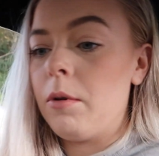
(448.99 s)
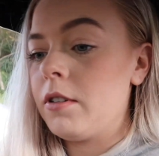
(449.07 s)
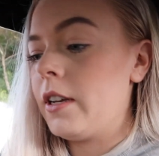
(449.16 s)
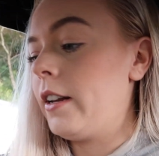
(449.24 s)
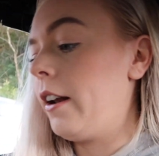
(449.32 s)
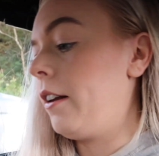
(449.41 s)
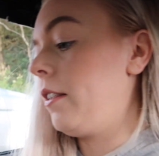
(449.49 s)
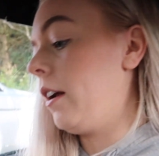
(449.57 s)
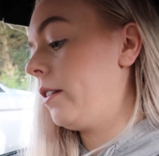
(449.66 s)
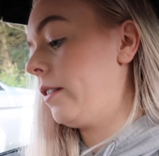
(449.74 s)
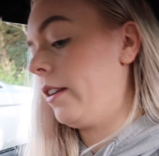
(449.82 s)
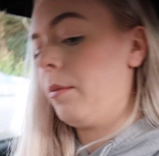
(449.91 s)
not saying anything
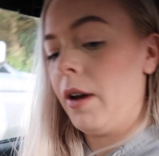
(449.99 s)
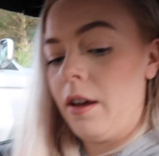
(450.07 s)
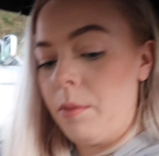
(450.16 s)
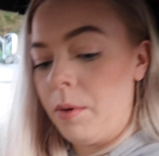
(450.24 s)
actually about